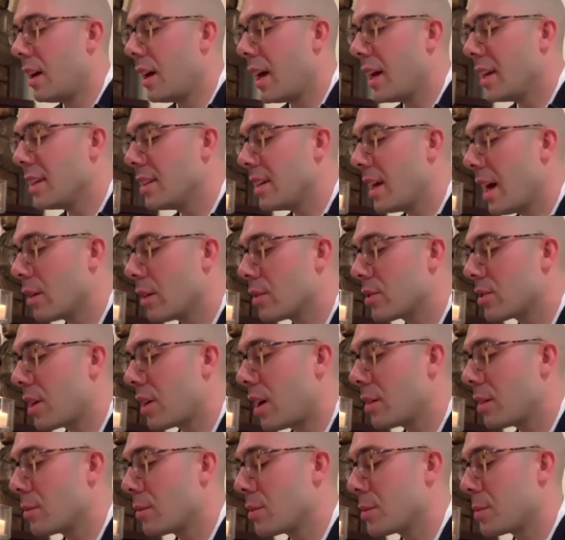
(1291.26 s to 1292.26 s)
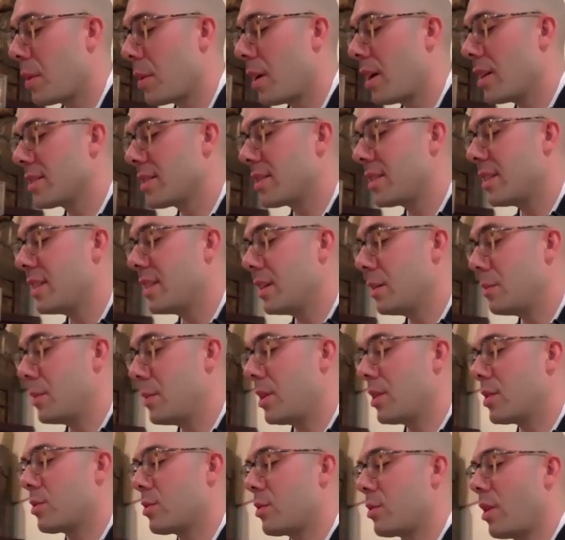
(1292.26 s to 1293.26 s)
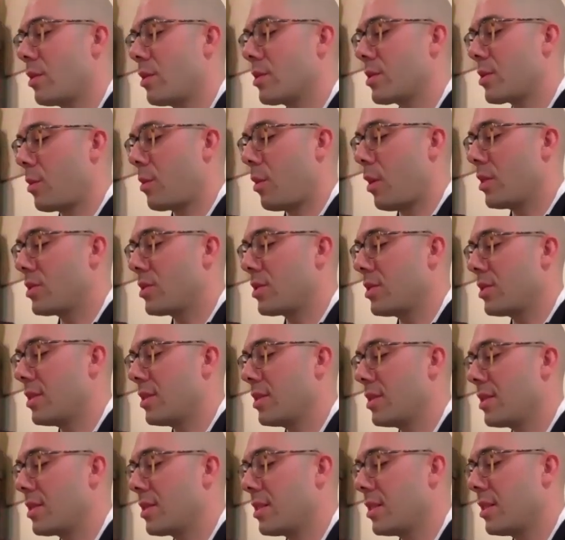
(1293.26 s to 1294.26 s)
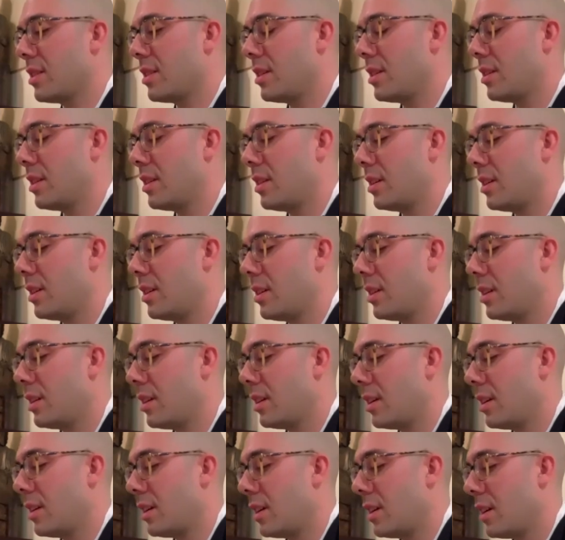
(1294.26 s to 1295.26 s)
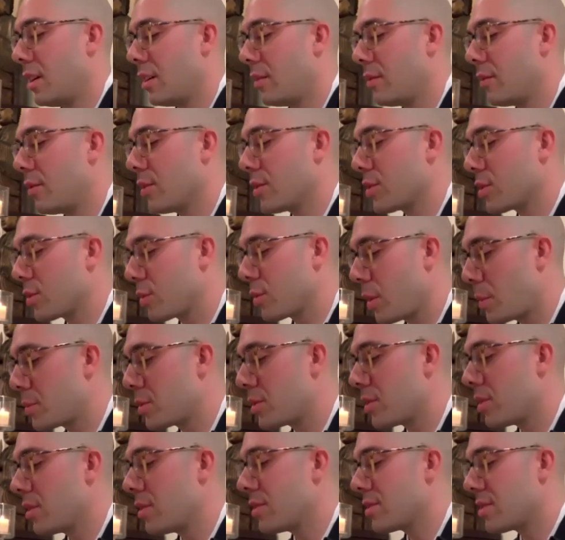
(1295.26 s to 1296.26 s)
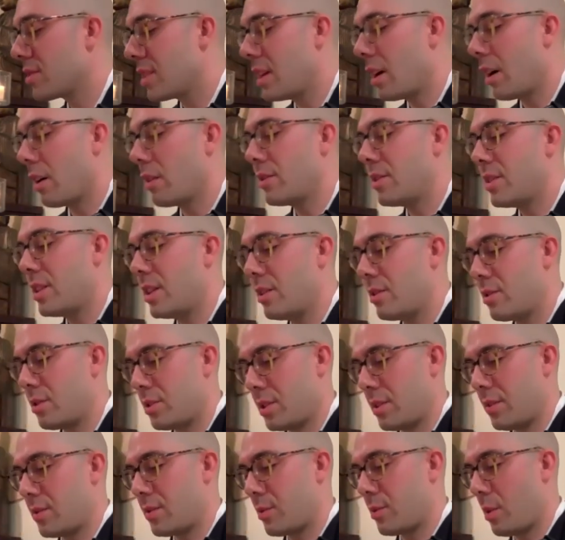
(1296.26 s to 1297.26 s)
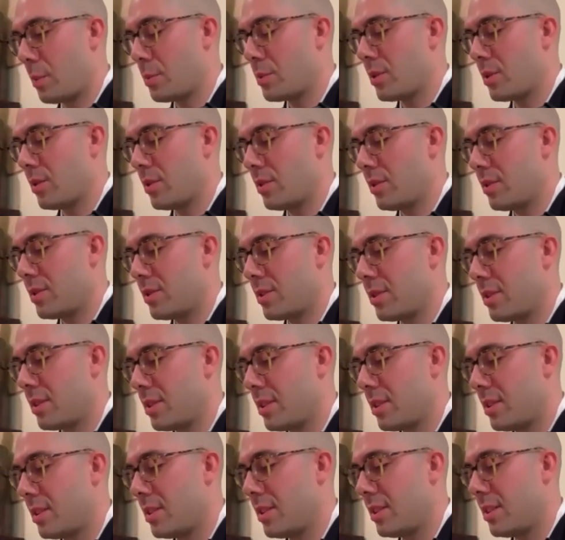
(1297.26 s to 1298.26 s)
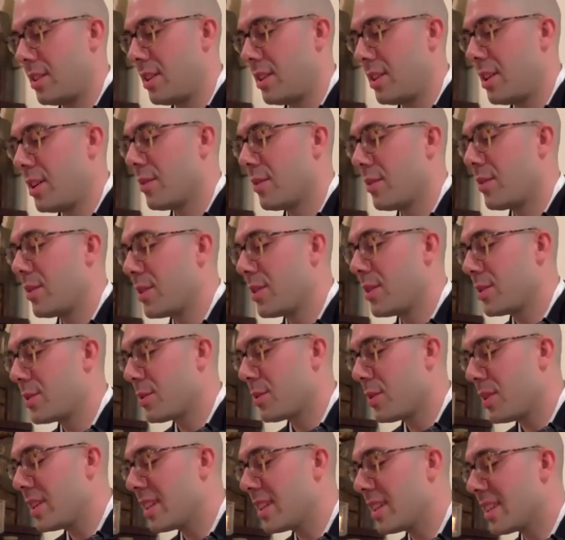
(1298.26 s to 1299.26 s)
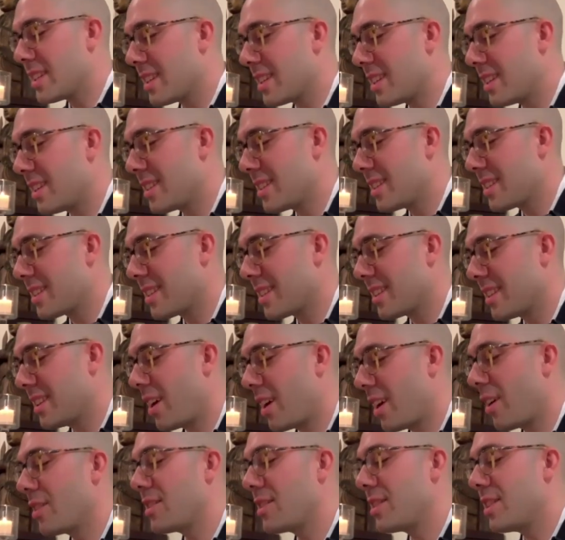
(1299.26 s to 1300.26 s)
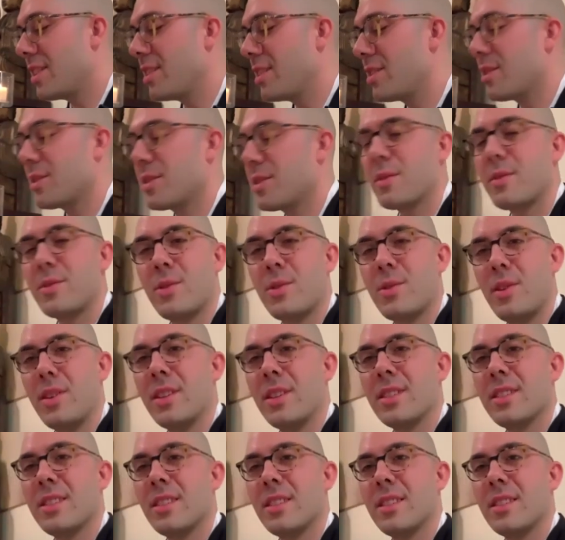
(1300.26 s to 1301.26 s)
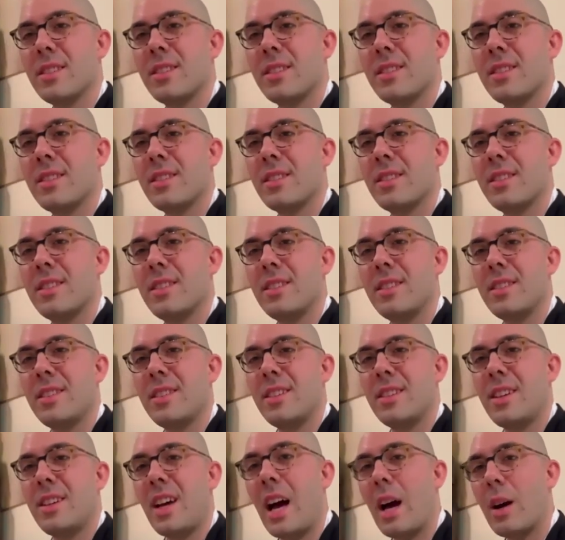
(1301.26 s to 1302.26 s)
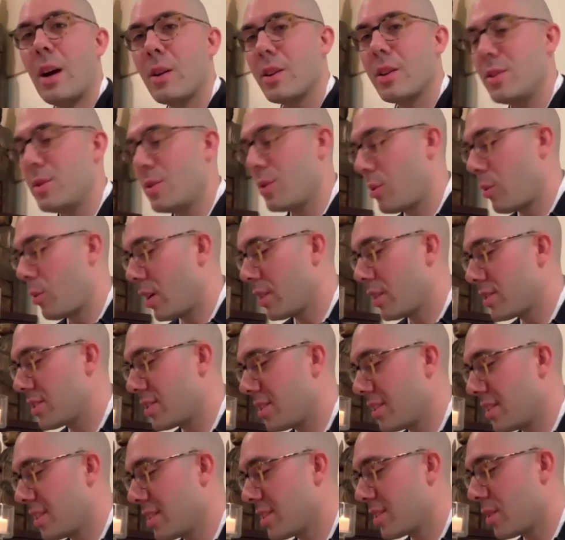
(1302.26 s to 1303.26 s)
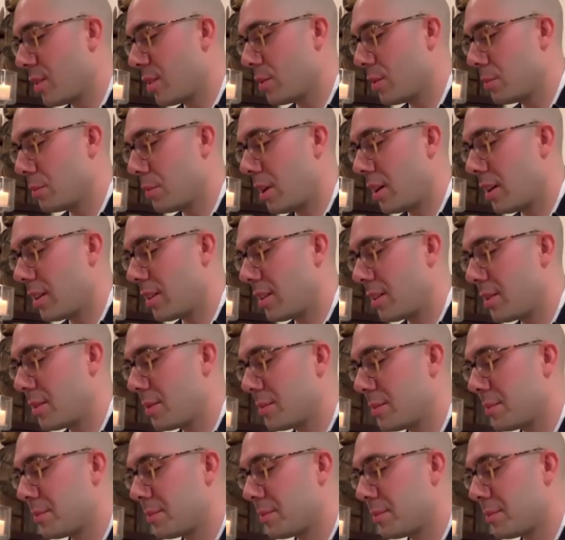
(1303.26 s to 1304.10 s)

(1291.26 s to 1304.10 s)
And Yao Shan responds to the administrator's questions. For scriptures, there are teachers of scriptures. For the treatises, there are teachers of treatises. How can you question this old monk?